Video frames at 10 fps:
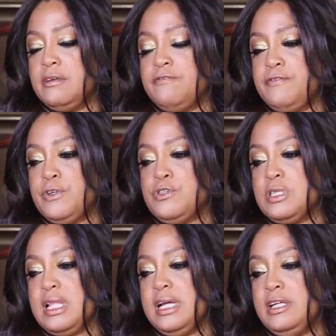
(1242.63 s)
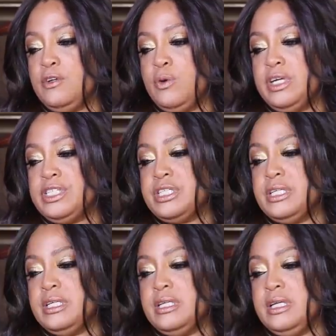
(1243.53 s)
first line of
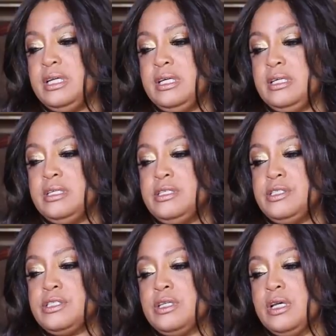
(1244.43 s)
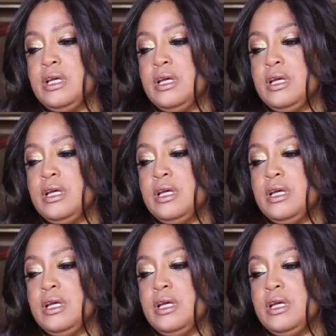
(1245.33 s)
question is,